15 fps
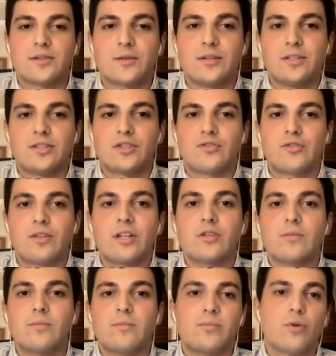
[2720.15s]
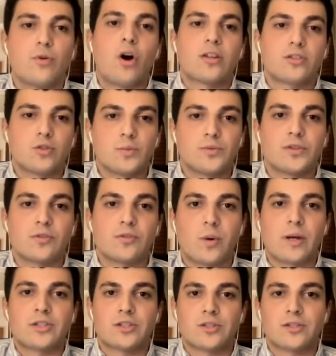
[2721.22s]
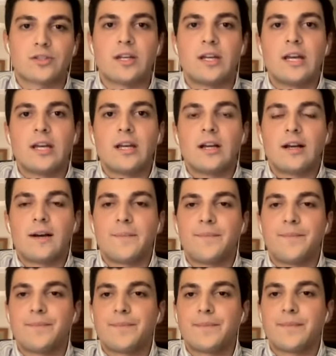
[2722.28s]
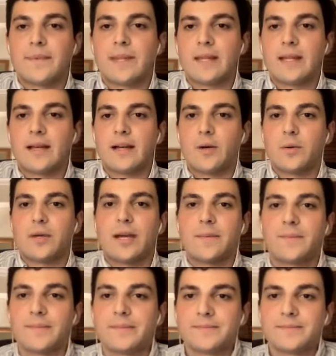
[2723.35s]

So these three broad groups of questions. Okay.